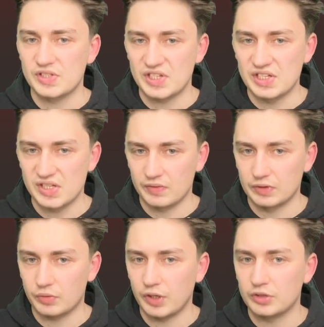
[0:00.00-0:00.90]

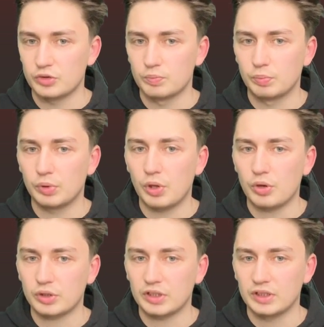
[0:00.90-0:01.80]
c7, trying to
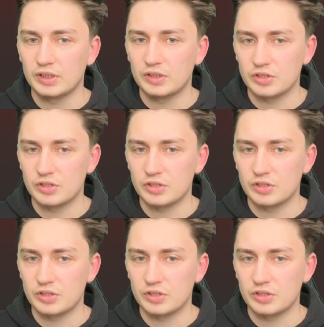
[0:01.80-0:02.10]
block